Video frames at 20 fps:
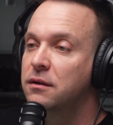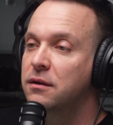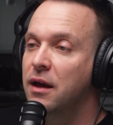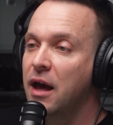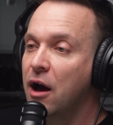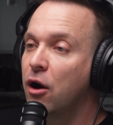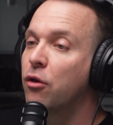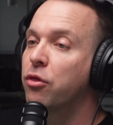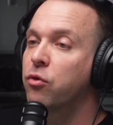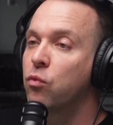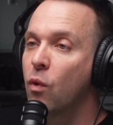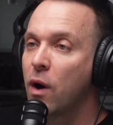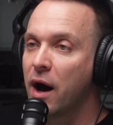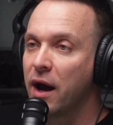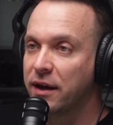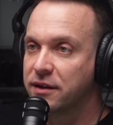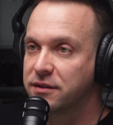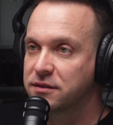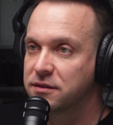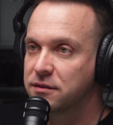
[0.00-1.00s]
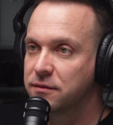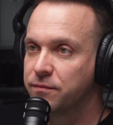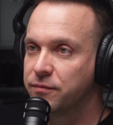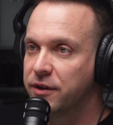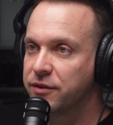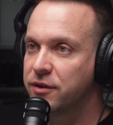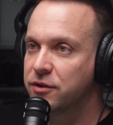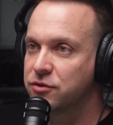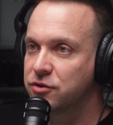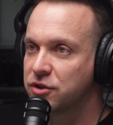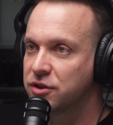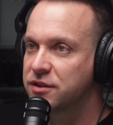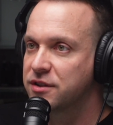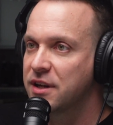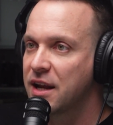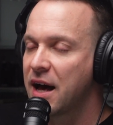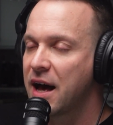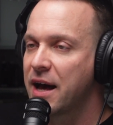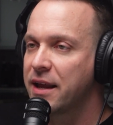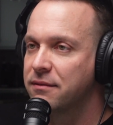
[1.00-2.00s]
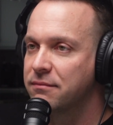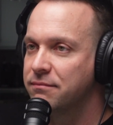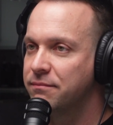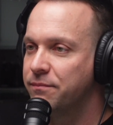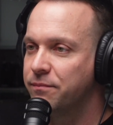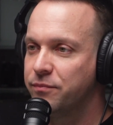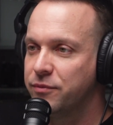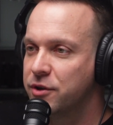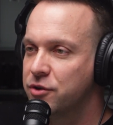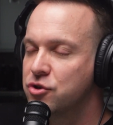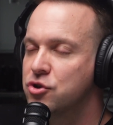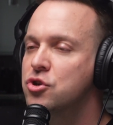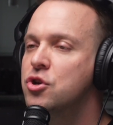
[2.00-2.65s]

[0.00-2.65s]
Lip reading: health-wise, that there's